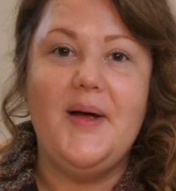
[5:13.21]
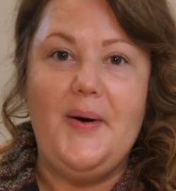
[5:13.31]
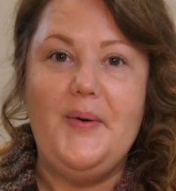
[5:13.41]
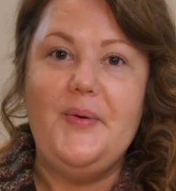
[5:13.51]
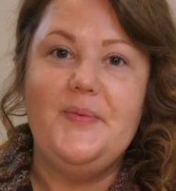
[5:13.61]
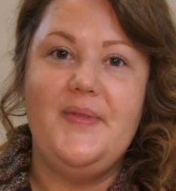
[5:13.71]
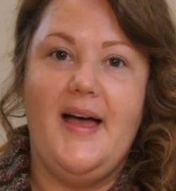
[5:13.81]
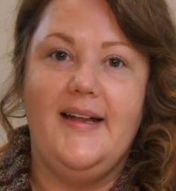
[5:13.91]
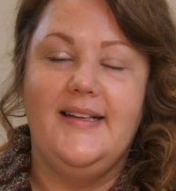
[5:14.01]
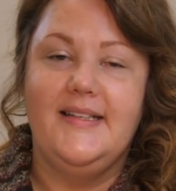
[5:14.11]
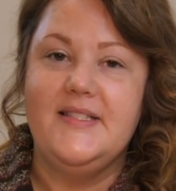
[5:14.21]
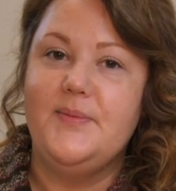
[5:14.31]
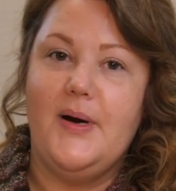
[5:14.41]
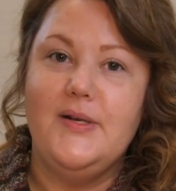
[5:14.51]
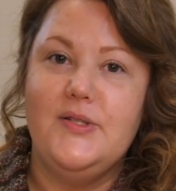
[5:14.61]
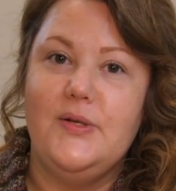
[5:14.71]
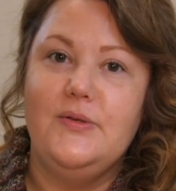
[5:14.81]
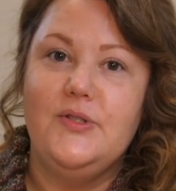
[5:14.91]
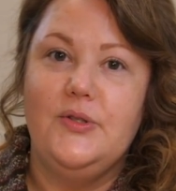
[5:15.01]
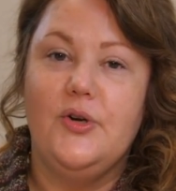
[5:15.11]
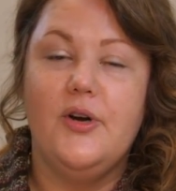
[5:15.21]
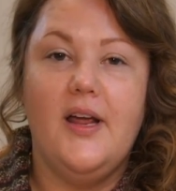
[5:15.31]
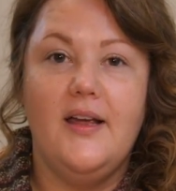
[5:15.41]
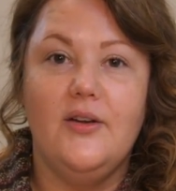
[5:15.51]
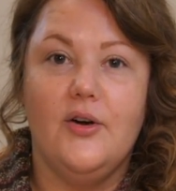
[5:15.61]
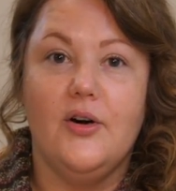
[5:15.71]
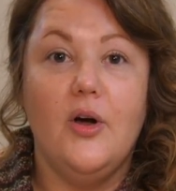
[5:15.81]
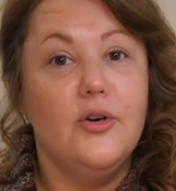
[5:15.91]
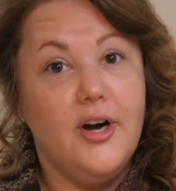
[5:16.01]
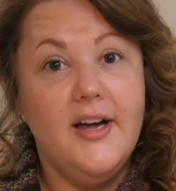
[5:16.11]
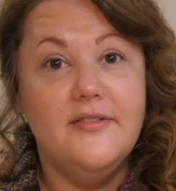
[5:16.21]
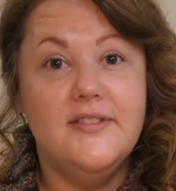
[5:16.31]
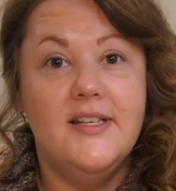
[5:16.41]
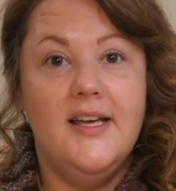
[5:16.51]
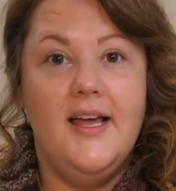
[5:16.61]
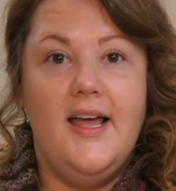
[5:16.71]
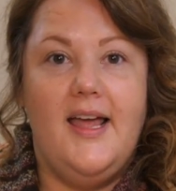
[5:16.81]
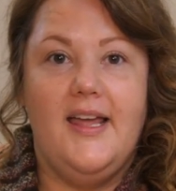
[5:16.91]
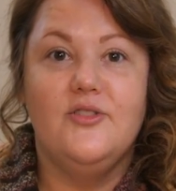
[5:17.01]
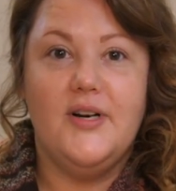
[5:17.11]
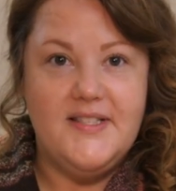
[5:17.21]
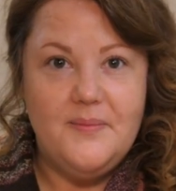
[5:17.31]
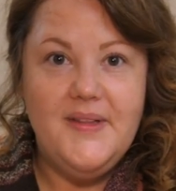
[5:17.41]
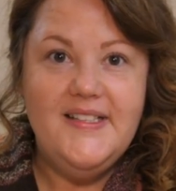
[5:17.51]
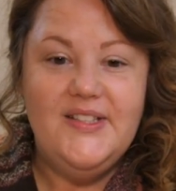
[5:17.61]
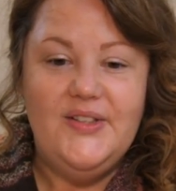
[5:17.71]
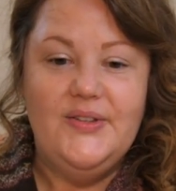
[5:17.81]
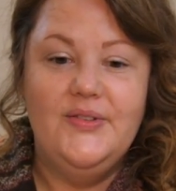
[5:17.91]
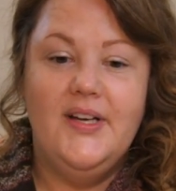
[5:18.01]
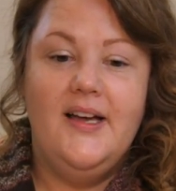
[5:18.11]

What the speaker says: I hope that it inspires you to create your own craft and try something new.